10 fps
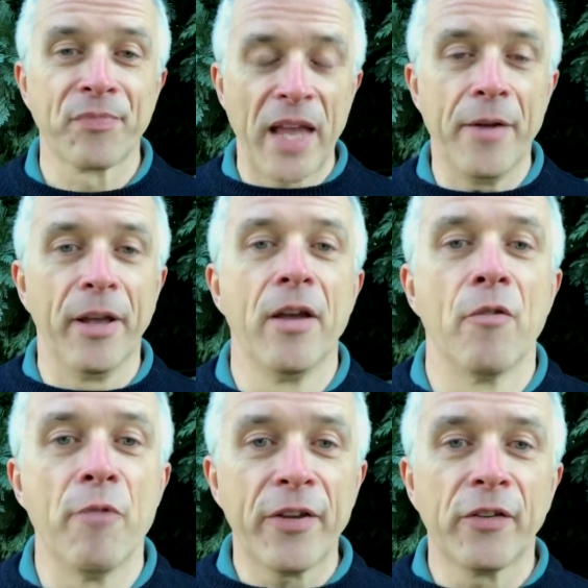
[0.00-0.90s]
Anyway,
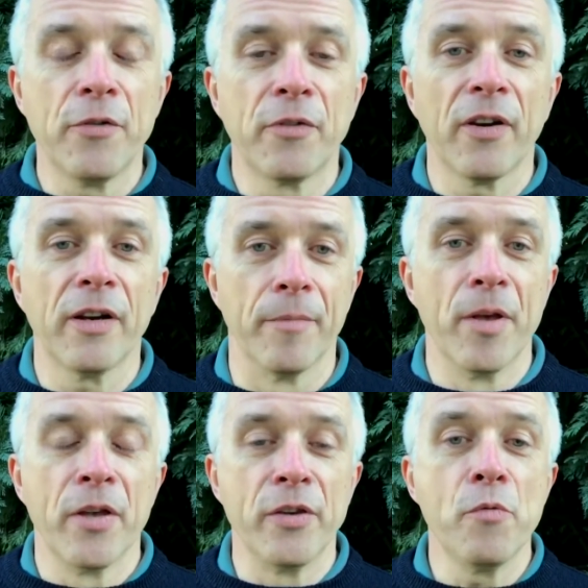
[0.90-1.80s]
rescue time.
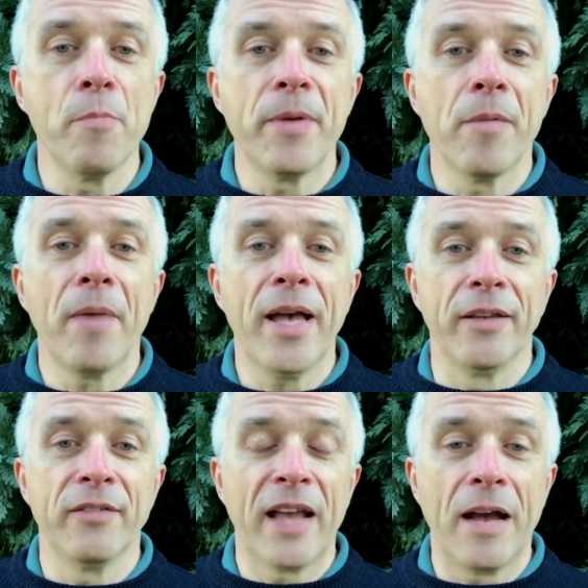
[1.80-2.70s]
You will be
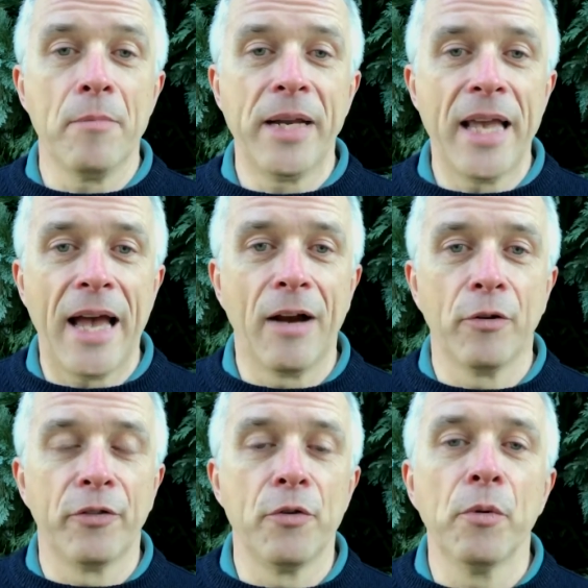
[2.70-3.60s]
amazed how many
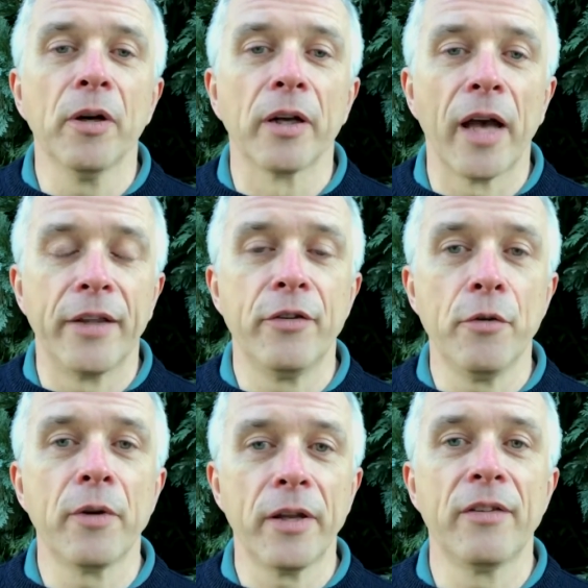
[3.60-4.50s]
hours you work and you
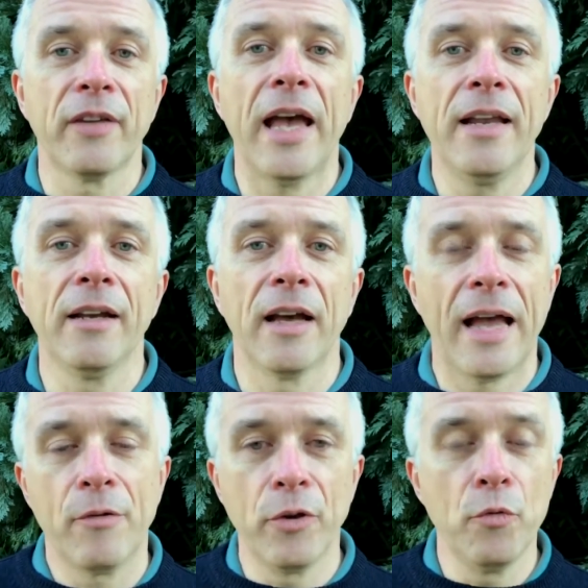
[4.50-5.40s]
can tailor
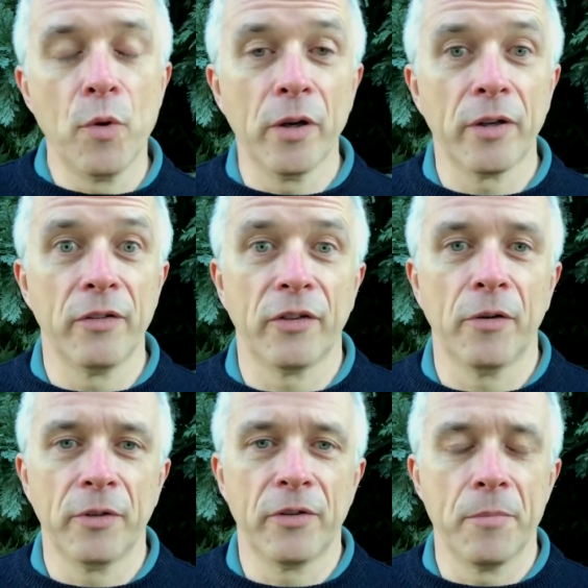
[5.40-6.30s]
how you work and so
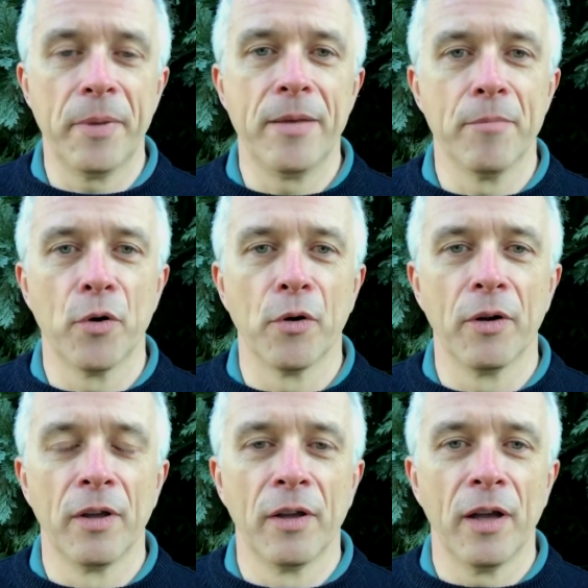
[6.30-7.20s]
on to be more,
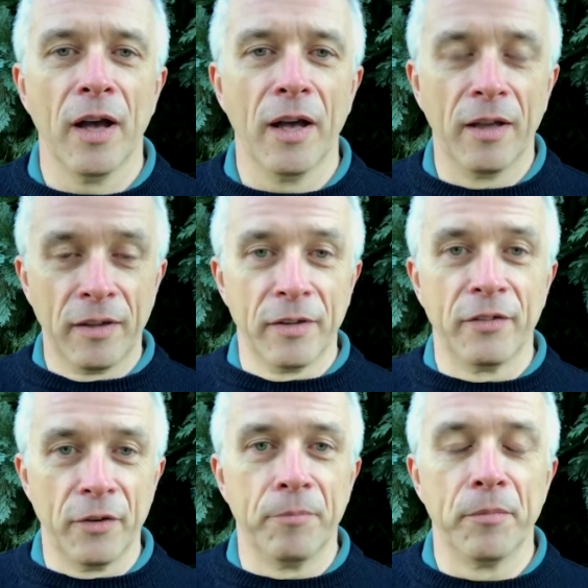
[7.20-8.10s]
uh,
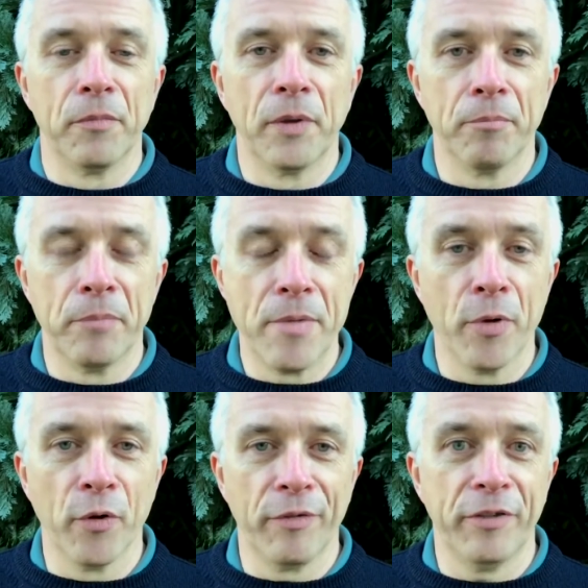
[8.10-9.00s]
to be
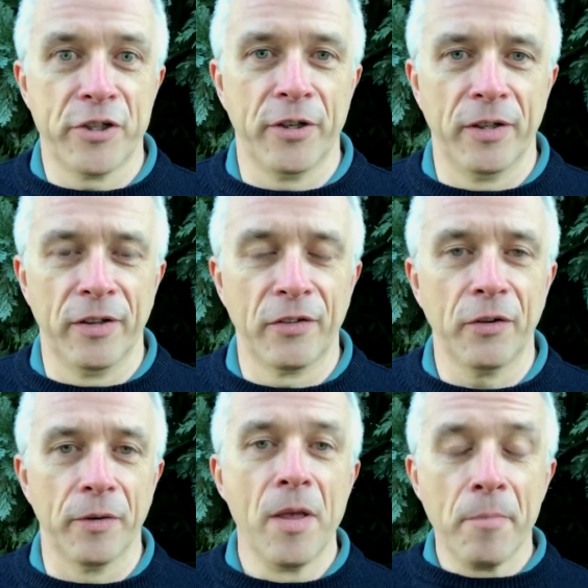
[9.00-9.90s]
more efficient and so
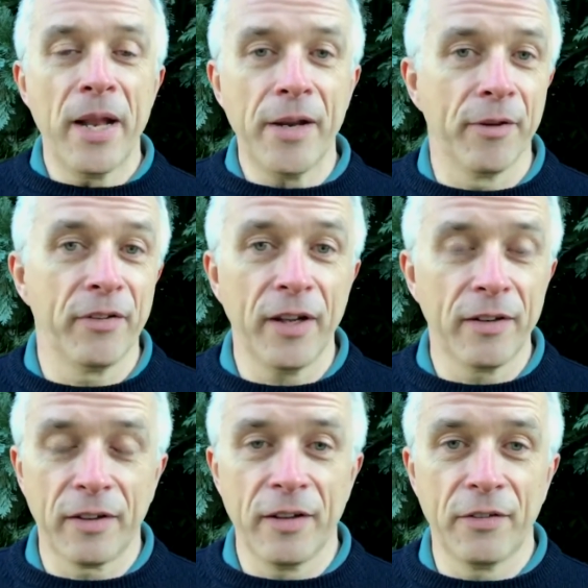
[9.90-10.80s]
on. But anyway,
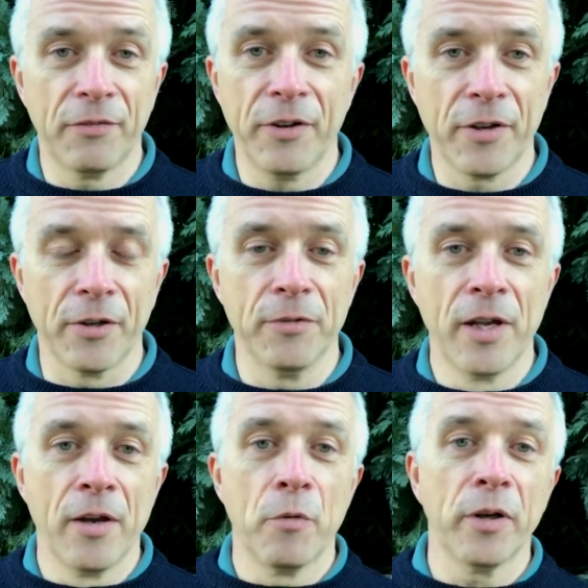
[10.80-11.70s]
it's very cool.
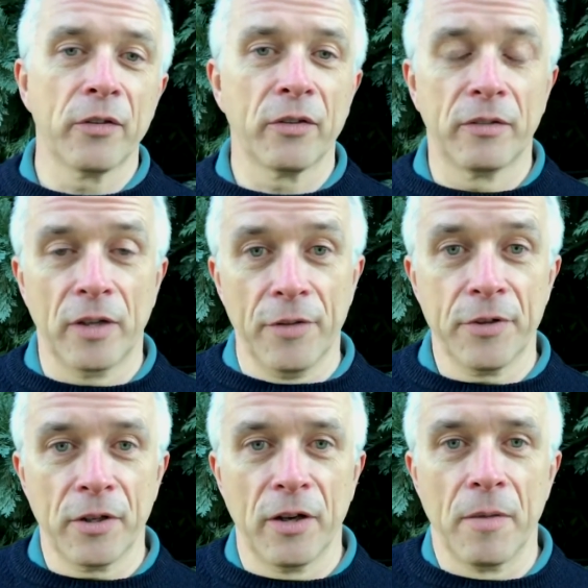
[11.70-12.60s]
Works, I've
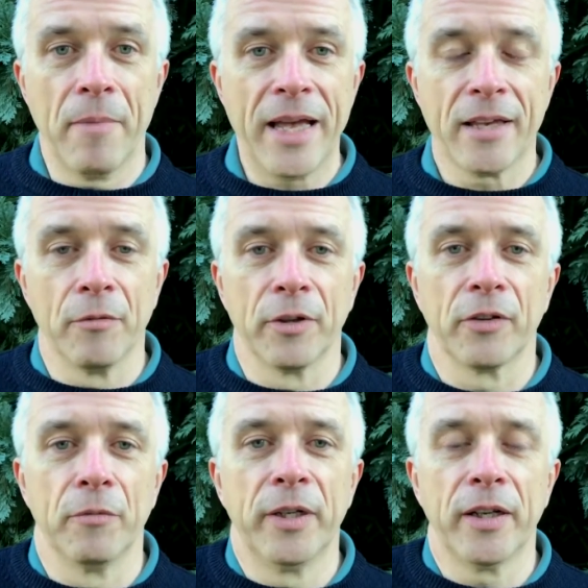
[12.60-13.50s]
got it on a Mac, it works
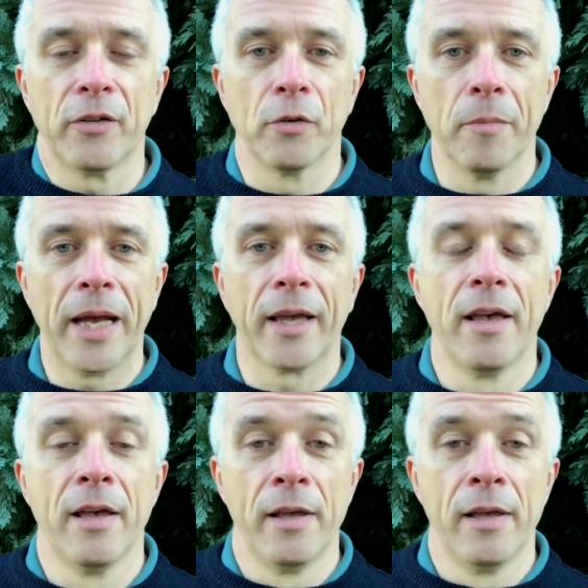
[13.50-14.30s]
on Windows or Mac.